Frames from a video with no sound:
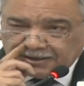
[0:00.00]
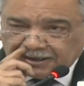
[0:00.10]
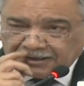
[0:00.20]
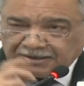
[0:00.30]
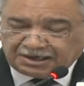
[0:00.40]

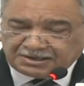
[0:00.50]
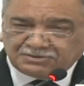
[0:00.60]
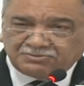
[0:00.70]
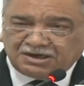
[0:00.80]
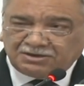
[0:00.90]
that is
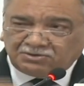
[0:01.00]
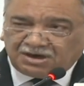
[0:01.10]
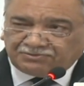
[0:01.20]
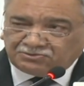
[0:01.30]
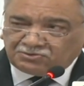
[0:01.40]
why you
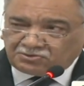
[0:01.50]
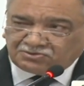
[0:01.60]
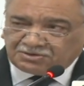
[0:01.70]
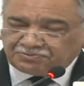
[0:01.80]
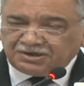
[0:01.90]
have to go to
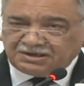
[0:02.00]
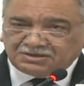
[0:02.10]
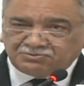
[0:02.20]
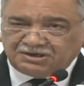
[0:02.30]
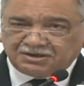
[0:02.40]
the
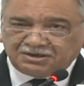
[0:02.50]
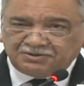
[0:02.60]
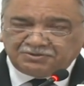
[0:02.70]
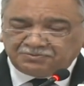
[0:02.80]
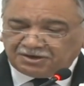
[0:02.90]
place where
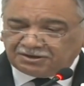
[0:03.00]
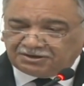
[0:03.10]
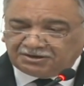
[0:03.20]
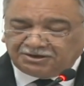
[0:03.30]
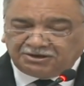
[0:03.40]
the
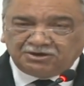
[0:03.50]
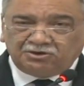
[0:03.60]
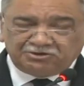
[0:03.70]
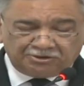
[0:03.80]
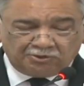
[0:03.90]

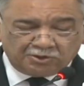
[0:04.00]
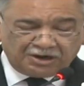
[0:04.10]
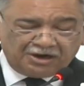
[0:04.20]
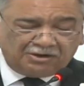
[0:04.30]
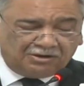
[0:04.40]

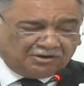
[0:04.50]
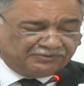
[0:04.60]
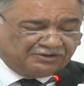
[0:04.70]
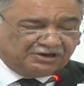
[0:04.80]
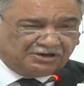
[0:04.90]
locale
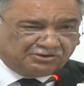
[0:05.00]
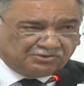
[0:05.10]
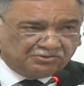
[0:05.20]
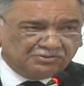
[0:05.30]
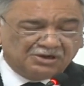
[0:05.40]
of the
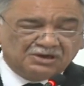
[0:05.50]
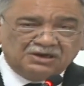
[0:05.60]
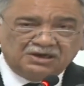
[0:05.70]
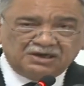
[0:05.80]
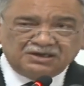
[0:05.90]
issue,
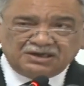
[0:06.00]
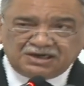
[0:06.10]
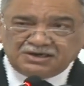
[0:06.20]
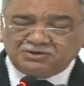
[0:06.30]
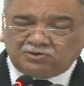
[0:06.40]
and
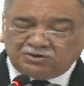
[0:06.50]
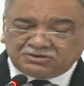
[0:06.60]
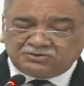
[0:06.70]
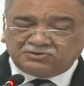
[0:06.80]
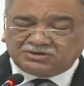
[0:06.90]
then
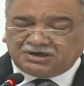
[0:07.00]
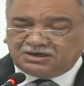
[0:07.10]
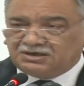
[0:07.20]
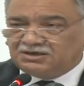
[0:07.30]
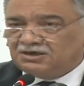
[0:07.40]
also
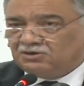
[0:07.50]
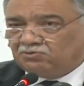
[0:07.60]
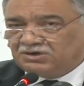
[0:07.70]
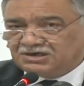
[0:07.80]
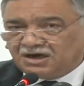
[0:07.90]
study
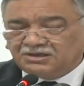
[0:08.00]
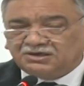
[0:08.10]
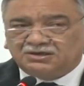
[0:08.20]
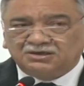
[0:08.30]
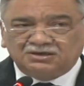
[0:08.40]
which
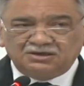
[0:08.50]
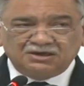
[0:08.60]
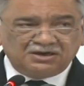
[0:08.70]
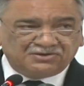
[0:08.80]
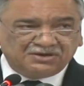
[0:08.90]
other
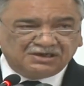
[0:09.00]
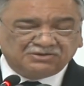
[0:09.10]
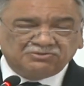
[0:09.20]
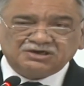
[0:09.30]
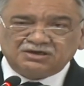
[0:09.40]
countries,
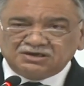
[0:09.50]
which other